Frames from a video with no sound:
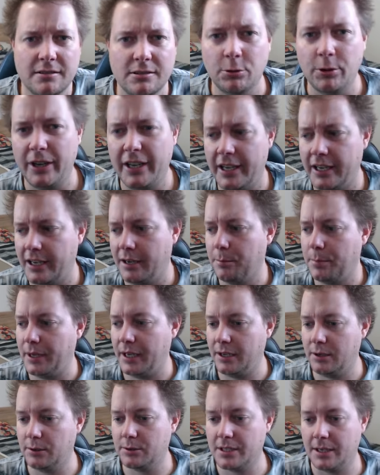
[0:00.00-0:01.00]
or
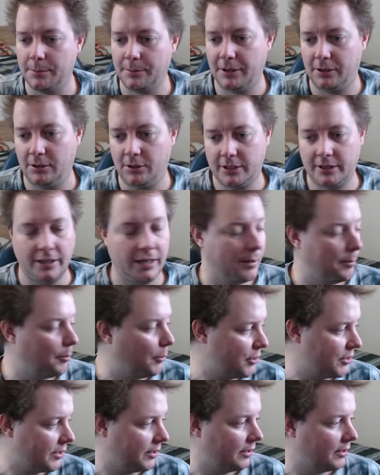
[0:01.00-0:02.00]
ENP or something like that
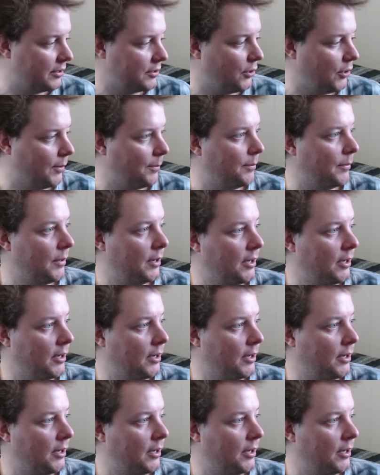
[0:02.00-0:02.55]
most of the time.